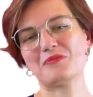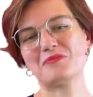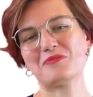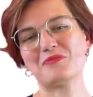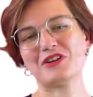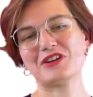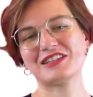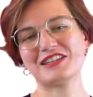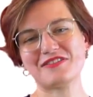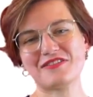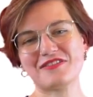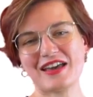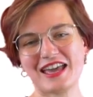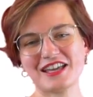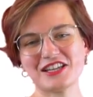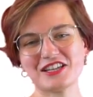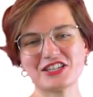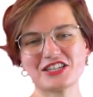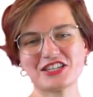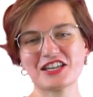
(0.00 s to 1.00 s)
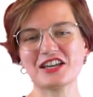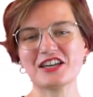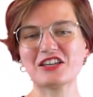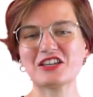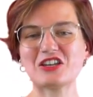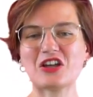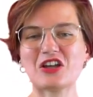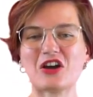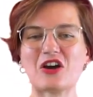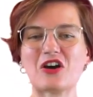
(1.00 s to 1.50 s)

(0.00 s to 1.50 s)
motivation